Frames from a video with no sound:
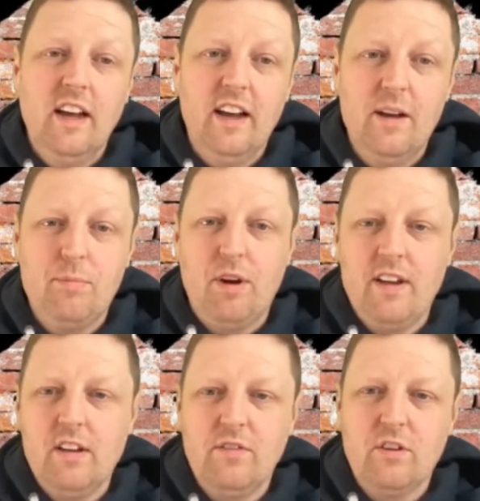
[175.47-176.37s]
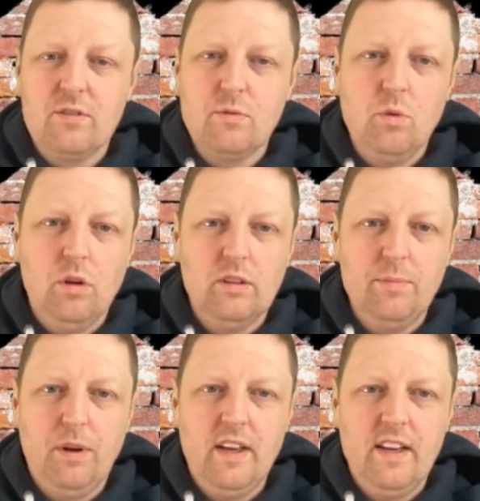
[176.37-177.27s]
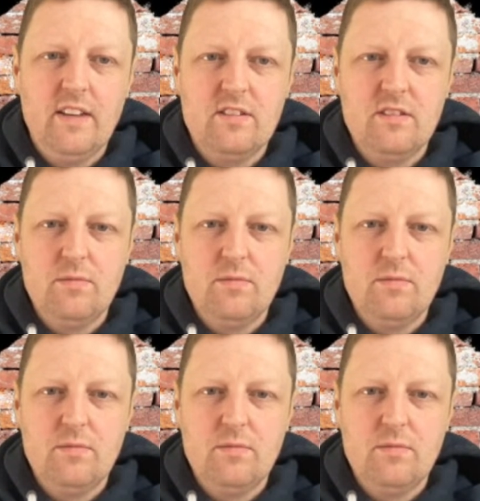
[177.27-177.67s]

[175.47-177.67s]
Brighton have got some quality players.